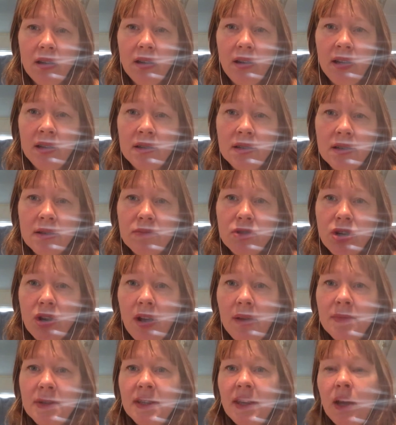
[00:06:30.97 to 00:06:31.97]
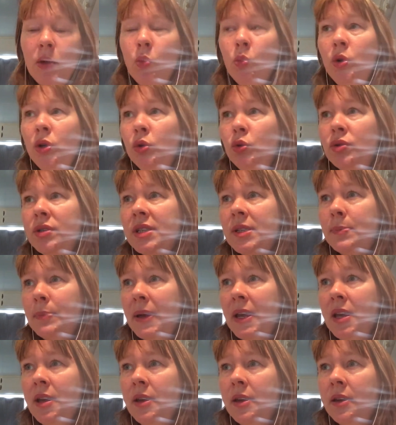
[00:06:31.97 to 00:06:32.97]
And sometimes they will
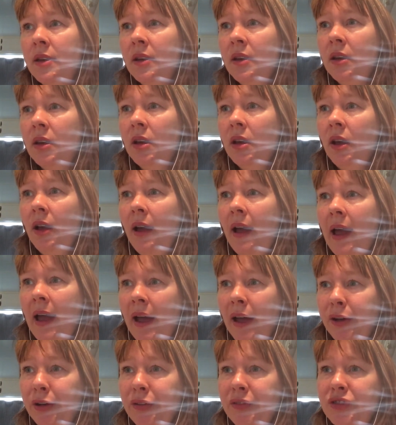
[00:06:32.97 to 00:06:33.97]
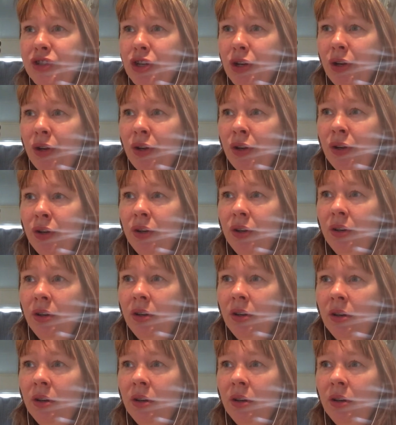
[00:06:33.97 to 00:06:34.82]
speak out of turn,